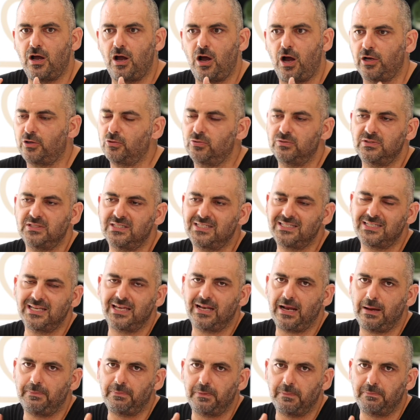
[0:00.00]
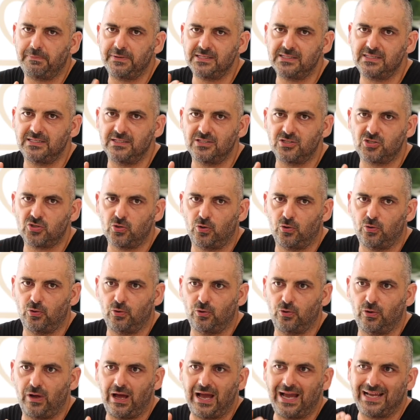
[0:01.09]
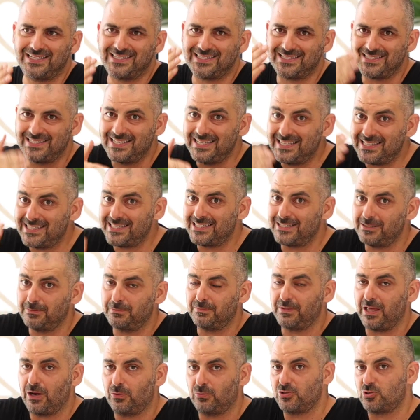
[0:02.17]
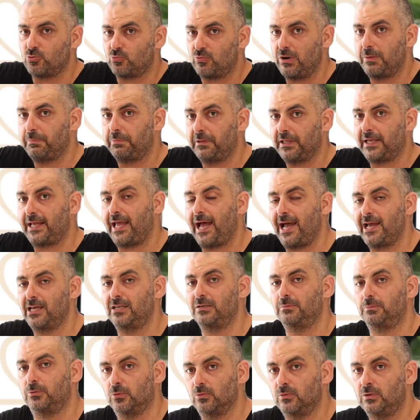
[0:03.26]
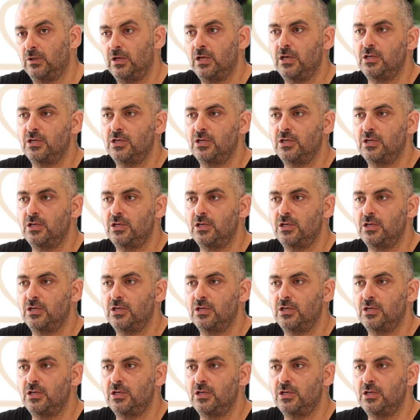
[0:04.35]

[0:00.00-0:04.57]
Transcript: I couldn't set up a business or a system that was replicatable.